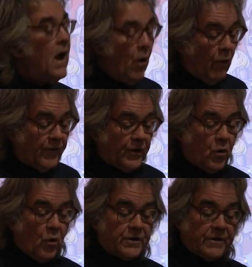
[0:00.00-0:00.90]
over the
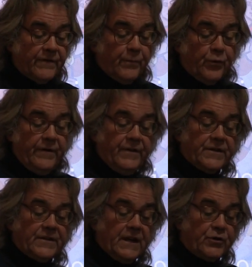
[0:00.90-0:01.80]
course of the
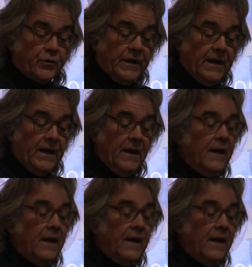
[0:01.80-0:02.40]
previous century,